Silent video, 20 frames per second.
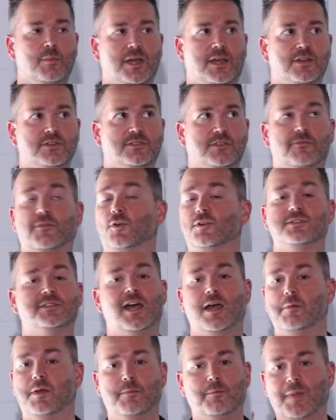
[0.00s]
because the first
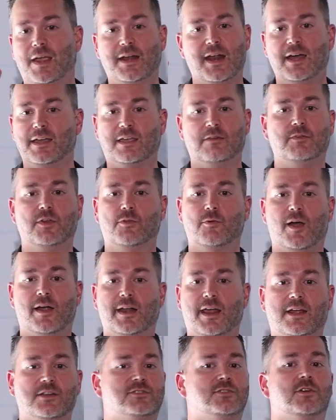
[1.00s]
time it may not give you the
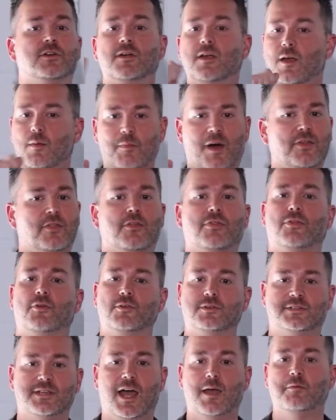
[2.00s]
right answer. By the
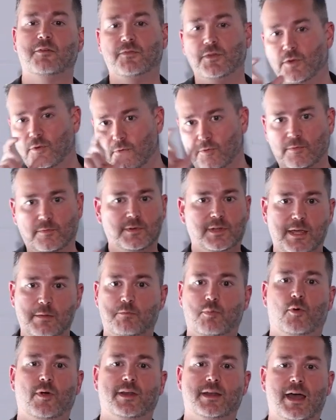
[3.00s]
third time, if you
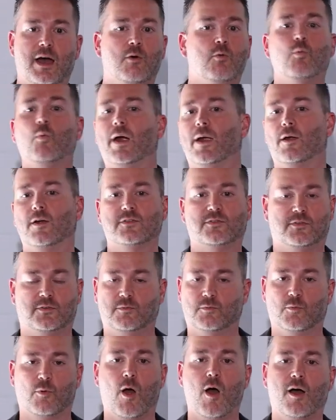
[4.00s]
keep pointing out where
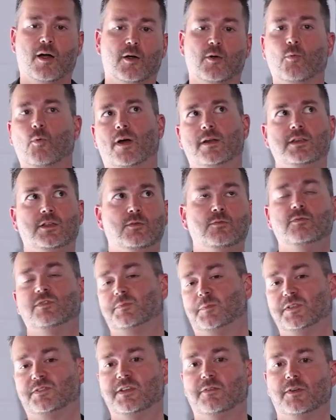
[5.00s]
it's wrong or what you
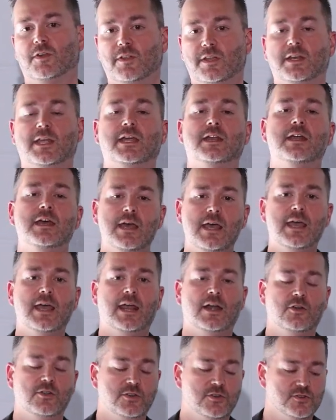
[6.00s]
specifically need,
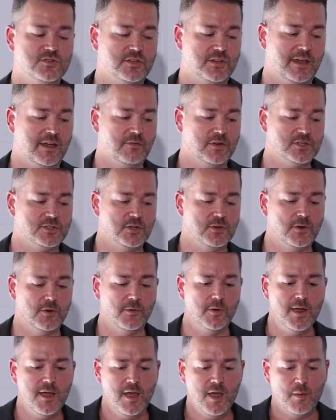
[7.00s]
it'll usually give it to
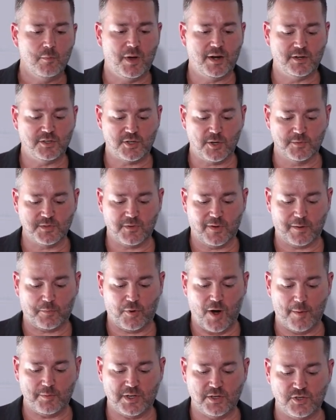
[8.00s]
you. But in terms of
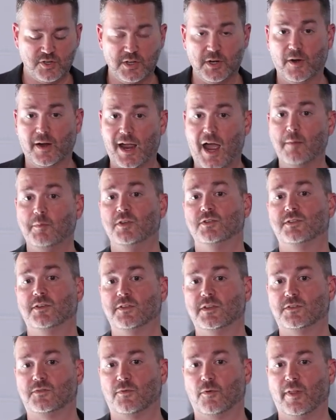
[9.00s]
like prompt engineering, I'm
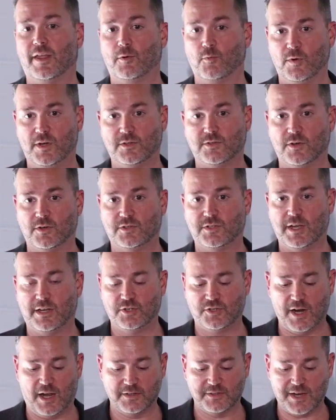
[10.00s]
using this for like research
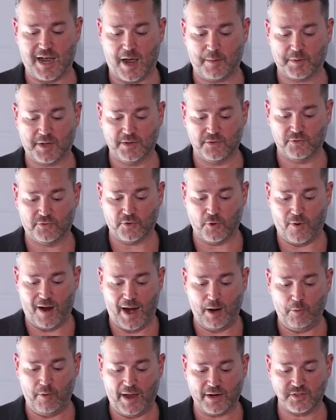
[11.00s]
at Johns Hopkins. So
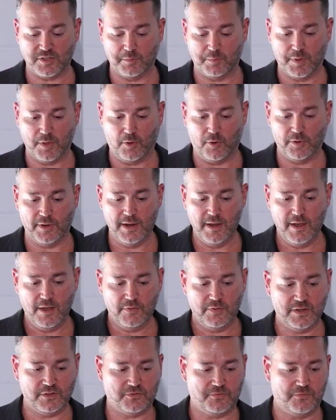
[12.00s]
I will actually build
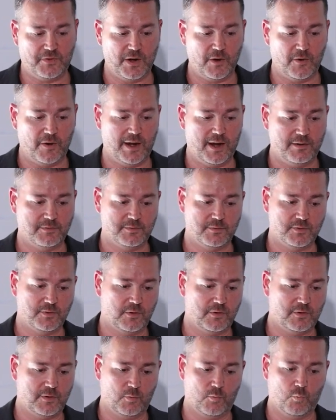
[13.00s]
these very
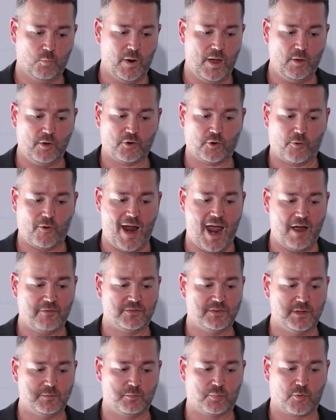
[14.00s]
uh,
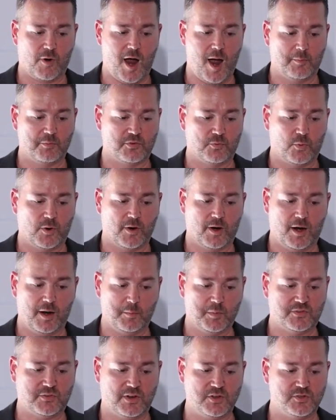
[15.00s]
well-crafted prompts where
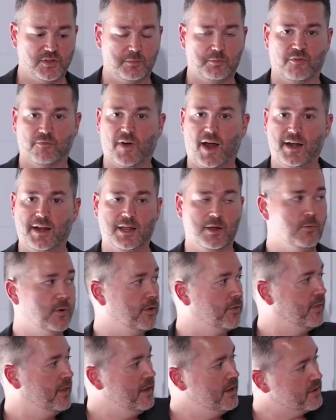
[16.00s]
I'm essentially providing it
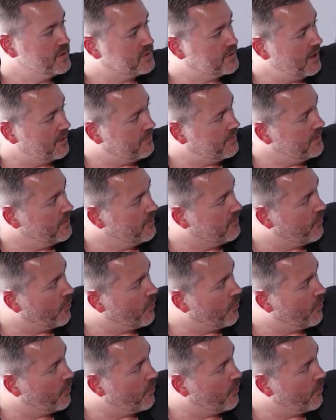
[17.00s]
with stuff in the